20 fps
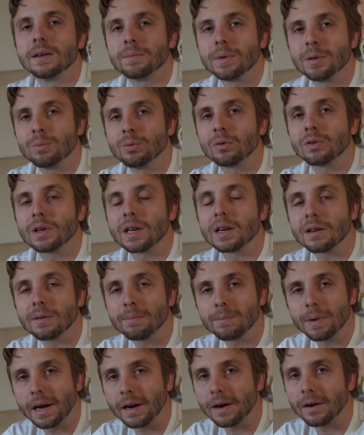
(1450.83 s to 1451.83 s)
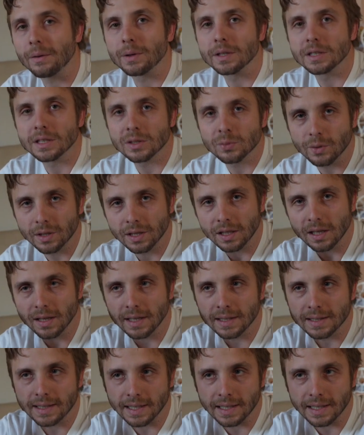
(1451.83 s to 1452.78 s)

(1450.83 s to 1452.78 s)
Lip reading: people can compare with just one click.